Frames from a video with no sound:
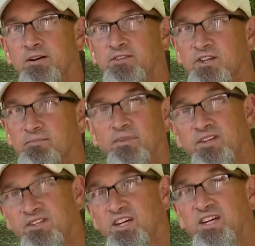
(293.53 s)
except when they
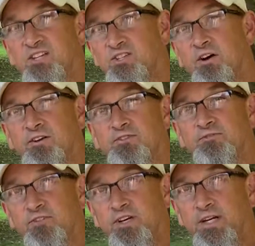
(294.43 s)
say he sought us
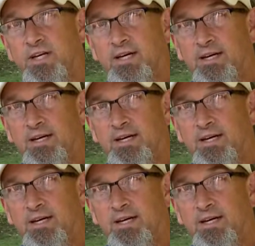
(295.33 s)
free.